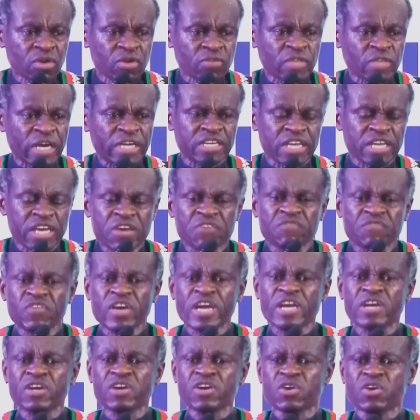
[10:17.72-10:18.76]
that
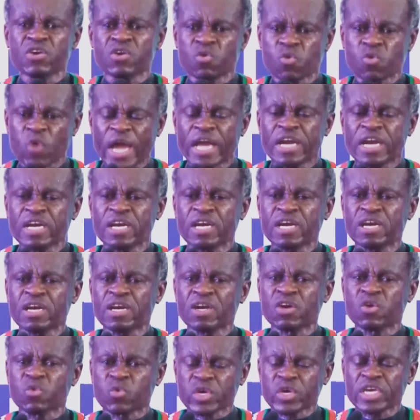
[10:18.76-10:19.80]
even
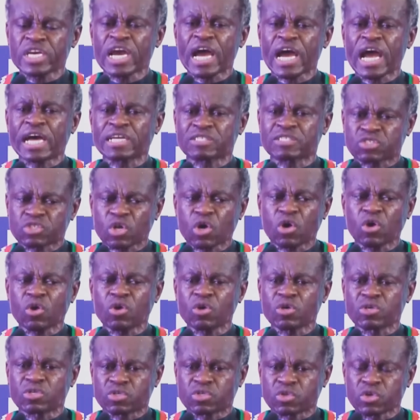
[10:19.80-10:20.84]
when we are
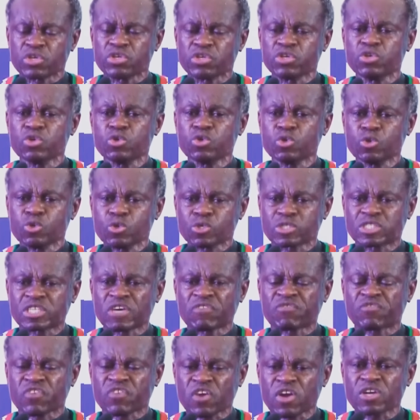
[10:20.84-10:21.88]
told to use the
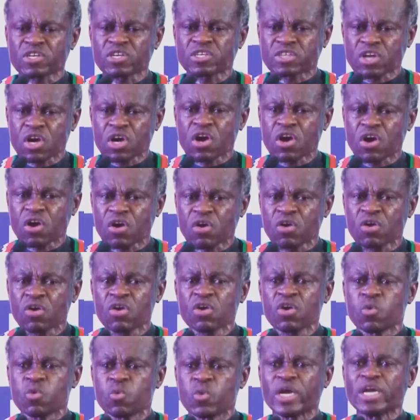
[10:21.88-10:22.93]
front door,
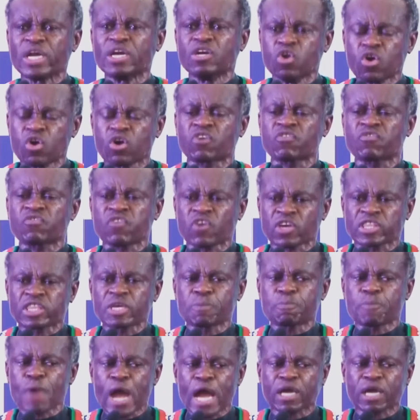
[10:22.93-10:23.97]
we look for the
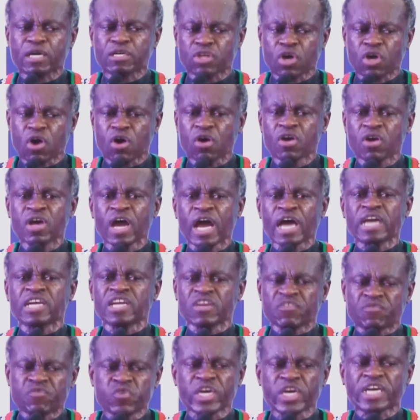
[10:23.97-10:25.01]
back door, and
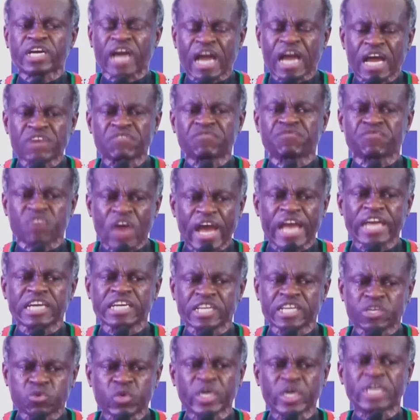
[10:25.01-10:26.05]
if we can't find
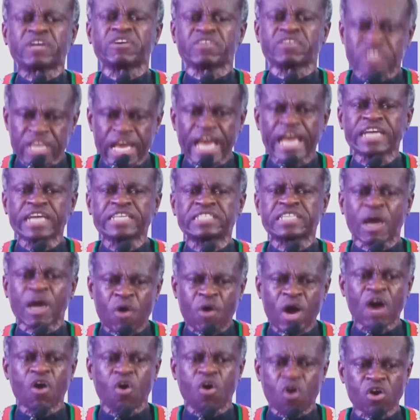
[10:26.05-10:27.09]
it, we create
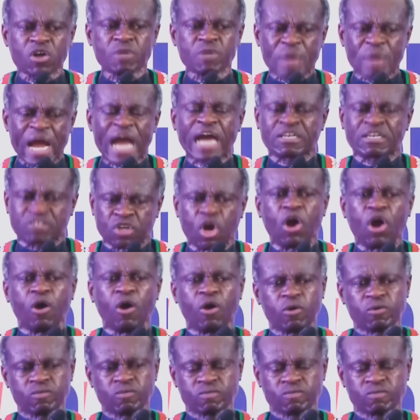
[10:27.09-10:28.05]
our own back door.